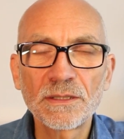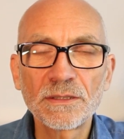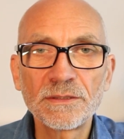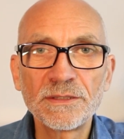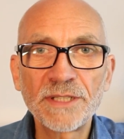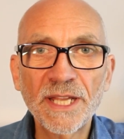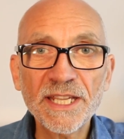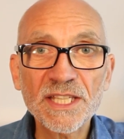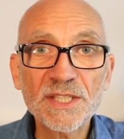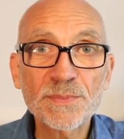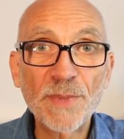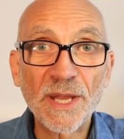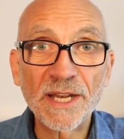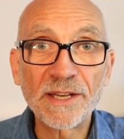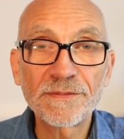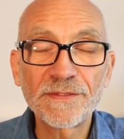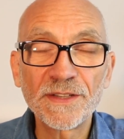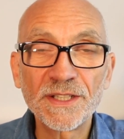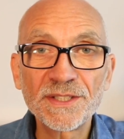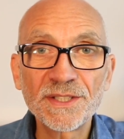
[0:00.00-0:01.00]
Next
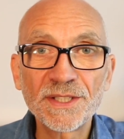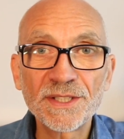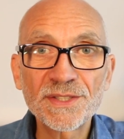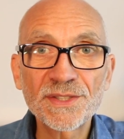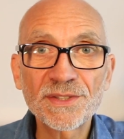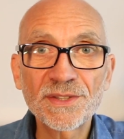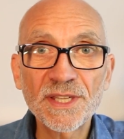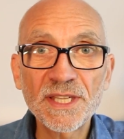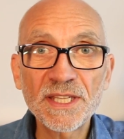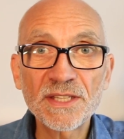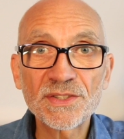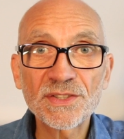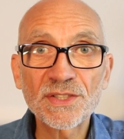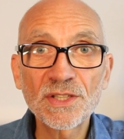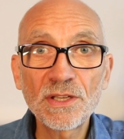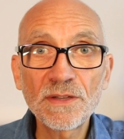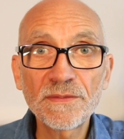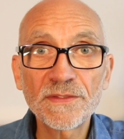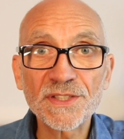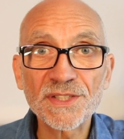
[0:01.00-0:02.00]
benefit is the
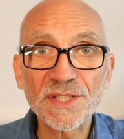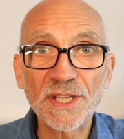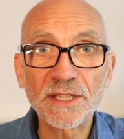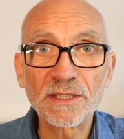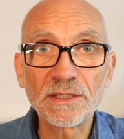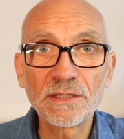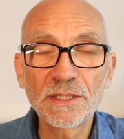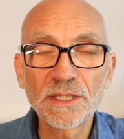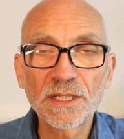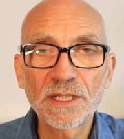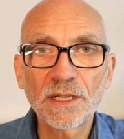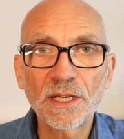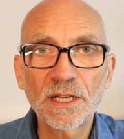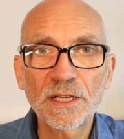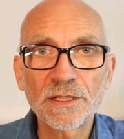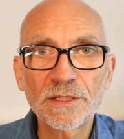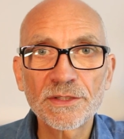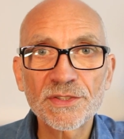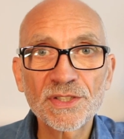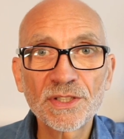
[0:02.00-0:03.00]
servicing.
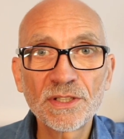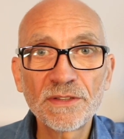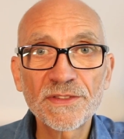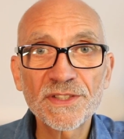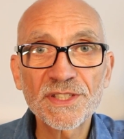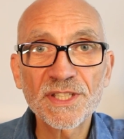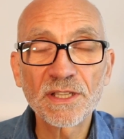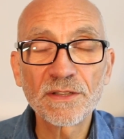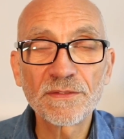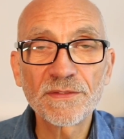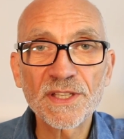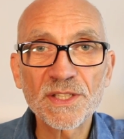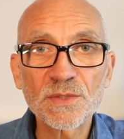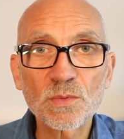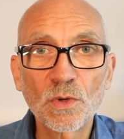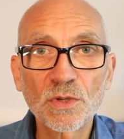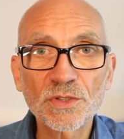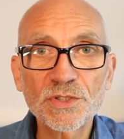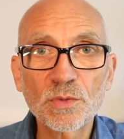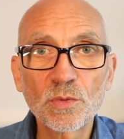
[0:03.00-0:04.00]
Servicing of this
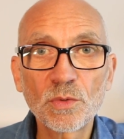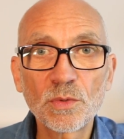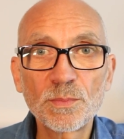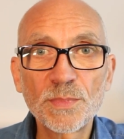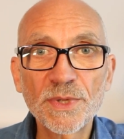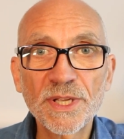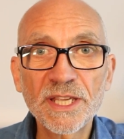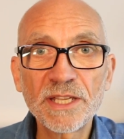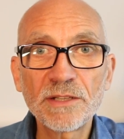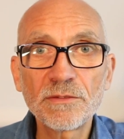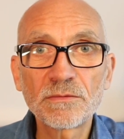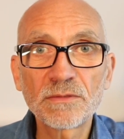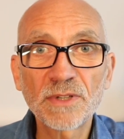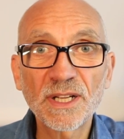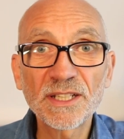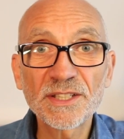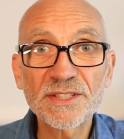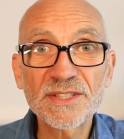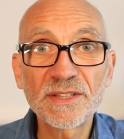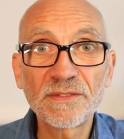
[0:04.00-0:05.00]
watch will be
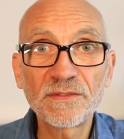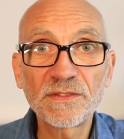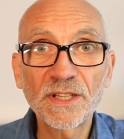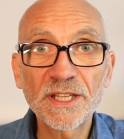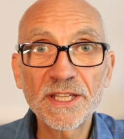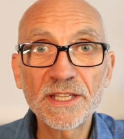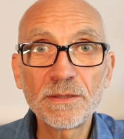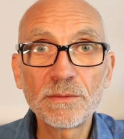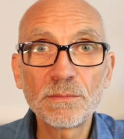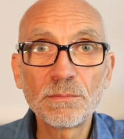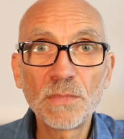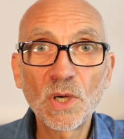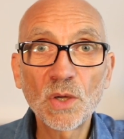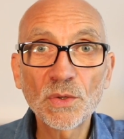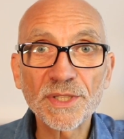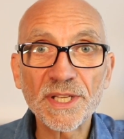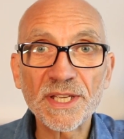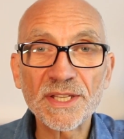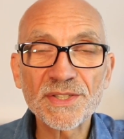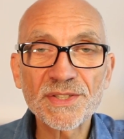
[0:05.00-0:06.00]
relatively
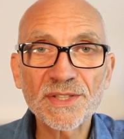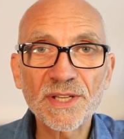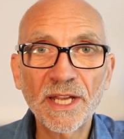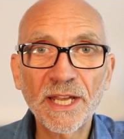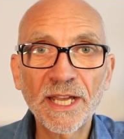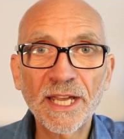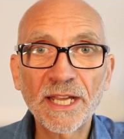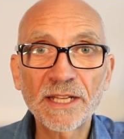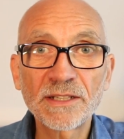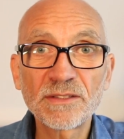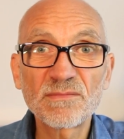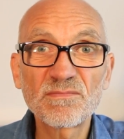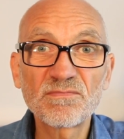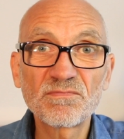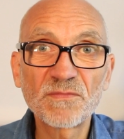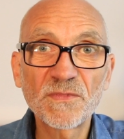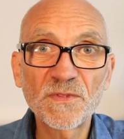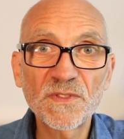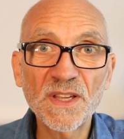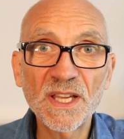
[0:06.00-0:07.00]
modest and
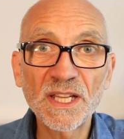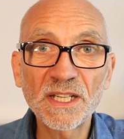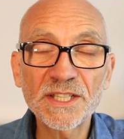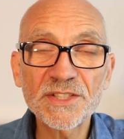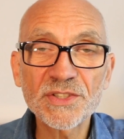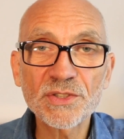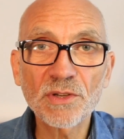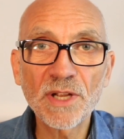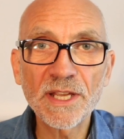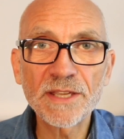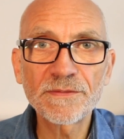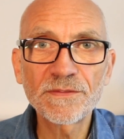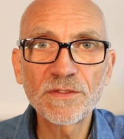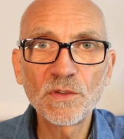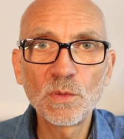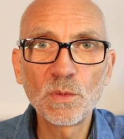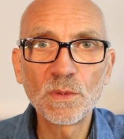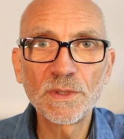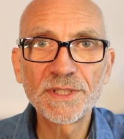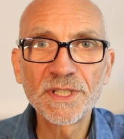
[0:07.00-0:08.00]
fairly
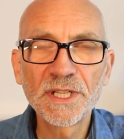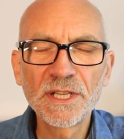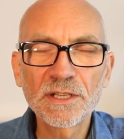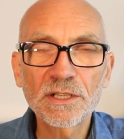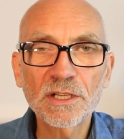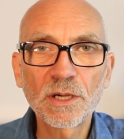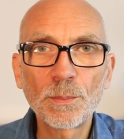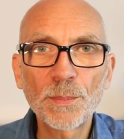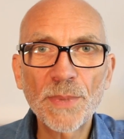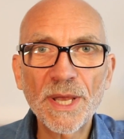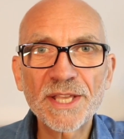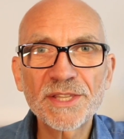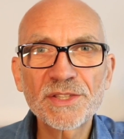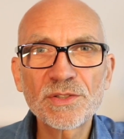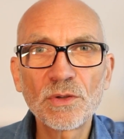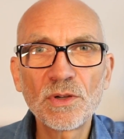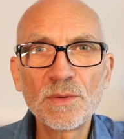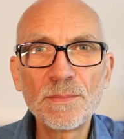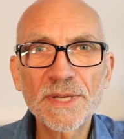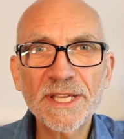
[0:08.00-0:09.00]
straightforward compared
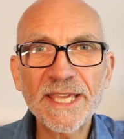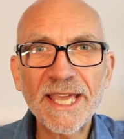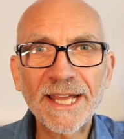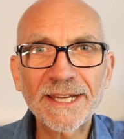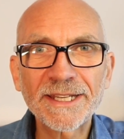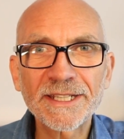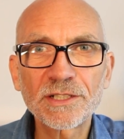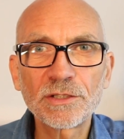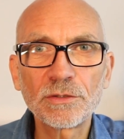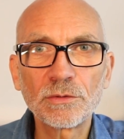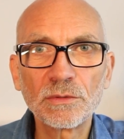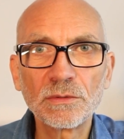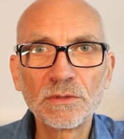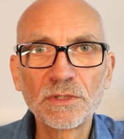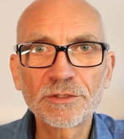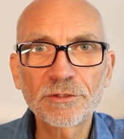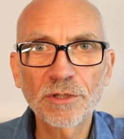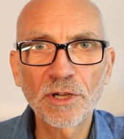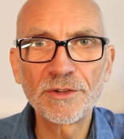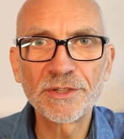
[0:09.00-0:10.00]
to a mechanical
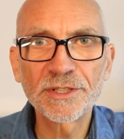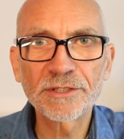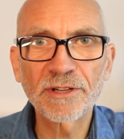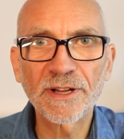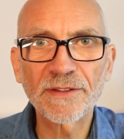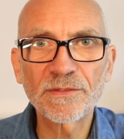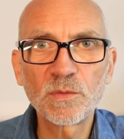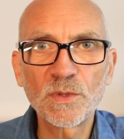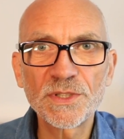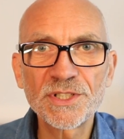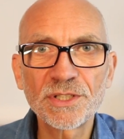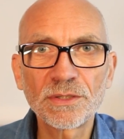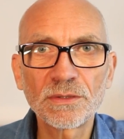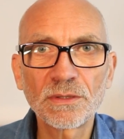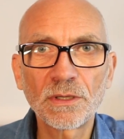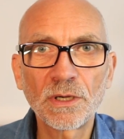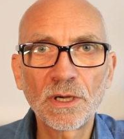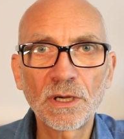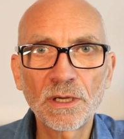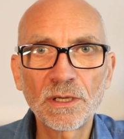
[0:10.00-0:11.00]
chronograph, which
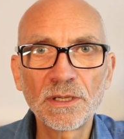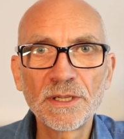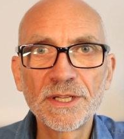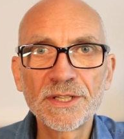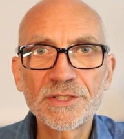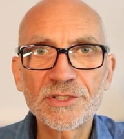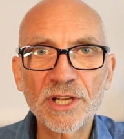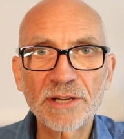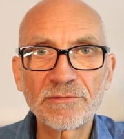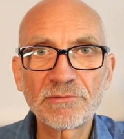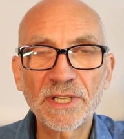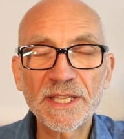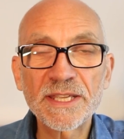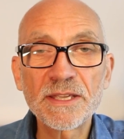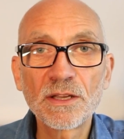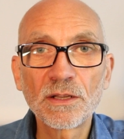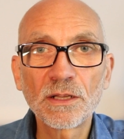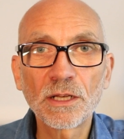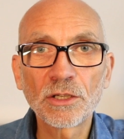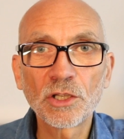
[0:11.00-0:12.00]
are generally
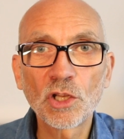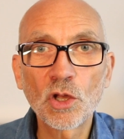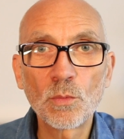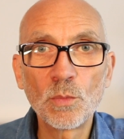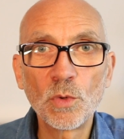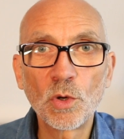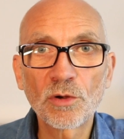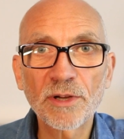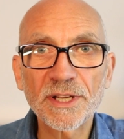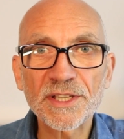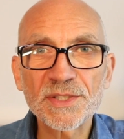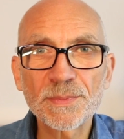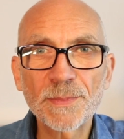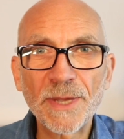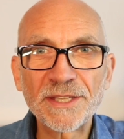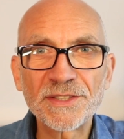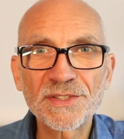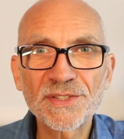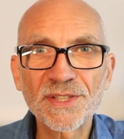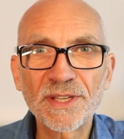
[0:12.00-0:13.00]
a lot more
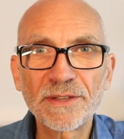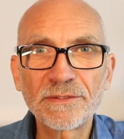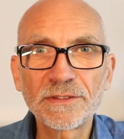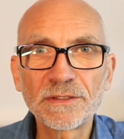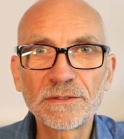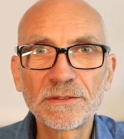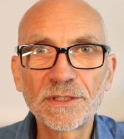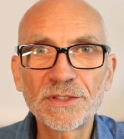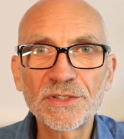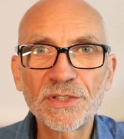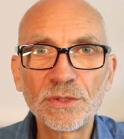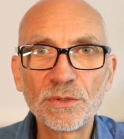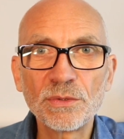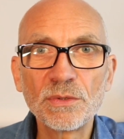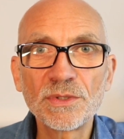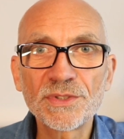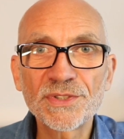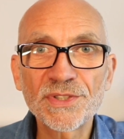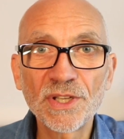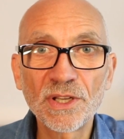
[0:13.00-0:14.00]
expensive to
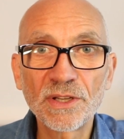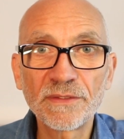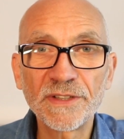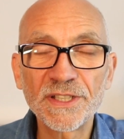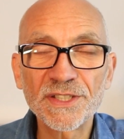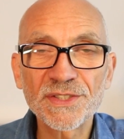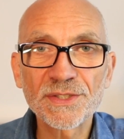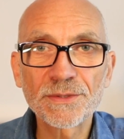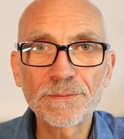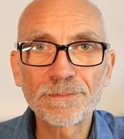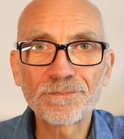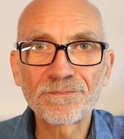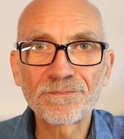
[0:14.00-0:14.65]
service.